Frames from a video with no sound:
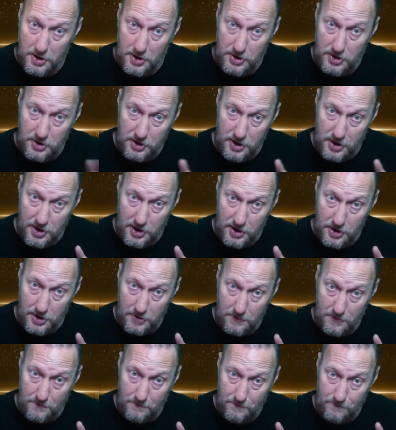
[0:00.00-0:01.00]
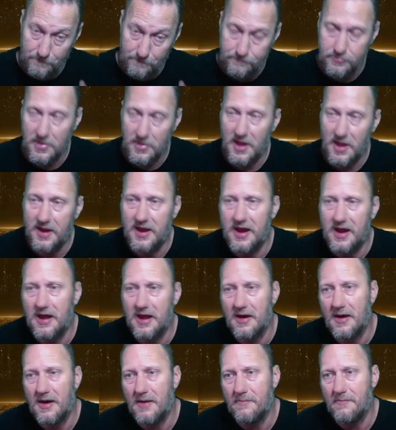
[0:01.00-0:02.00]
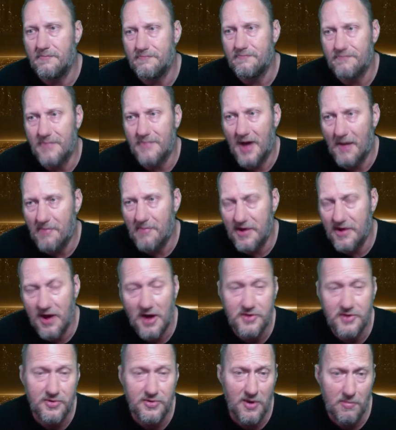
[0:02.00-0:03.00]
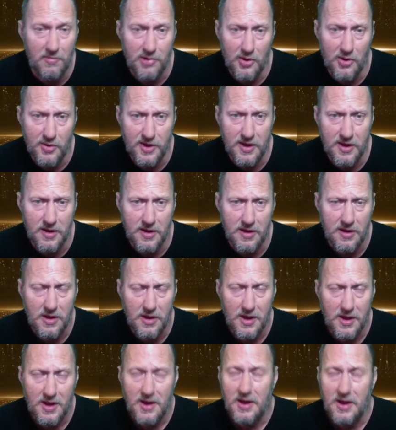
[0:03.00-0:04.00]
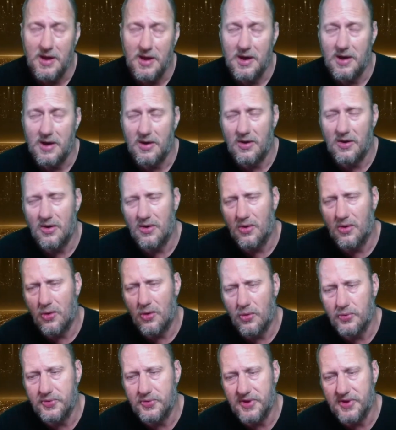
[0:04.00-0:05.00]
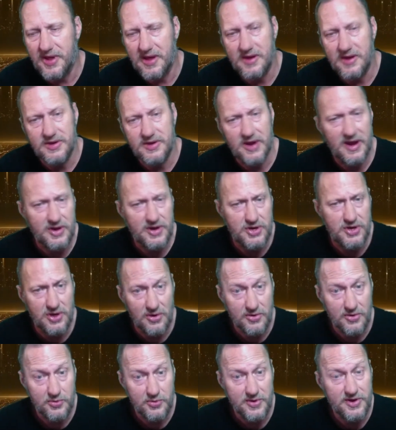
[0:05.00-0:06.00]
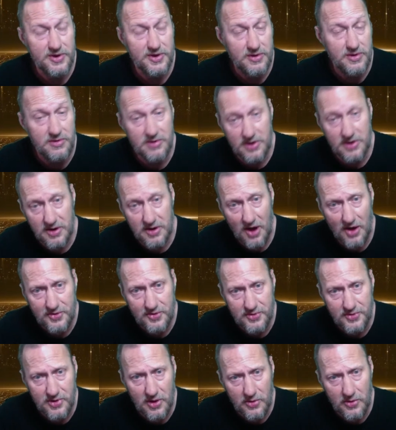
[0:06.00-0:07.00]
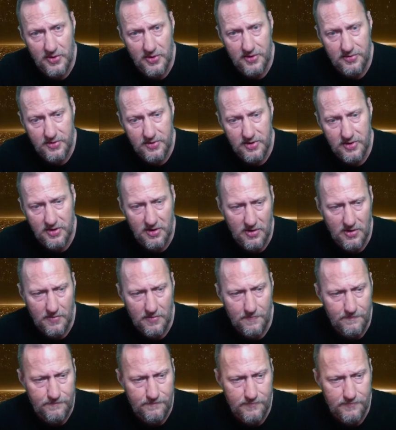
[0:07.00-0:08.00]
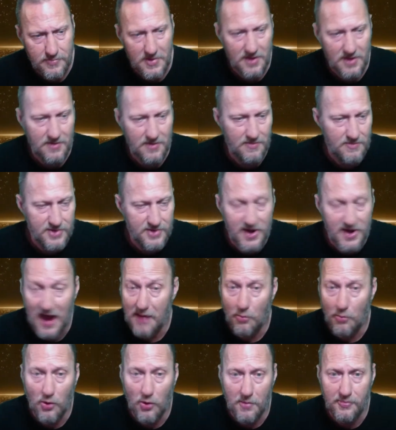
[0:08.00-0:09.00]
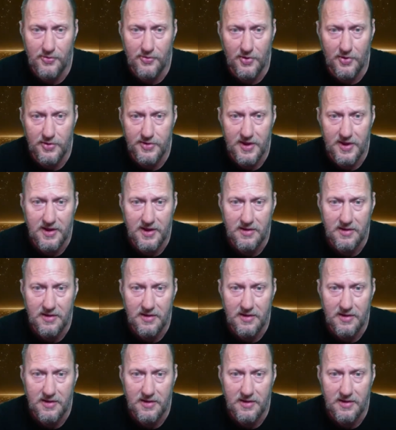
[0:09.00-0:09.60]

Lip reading: You get it. And then I've been also uploading old D&J shows, which could also go with, Time Warp Thursday.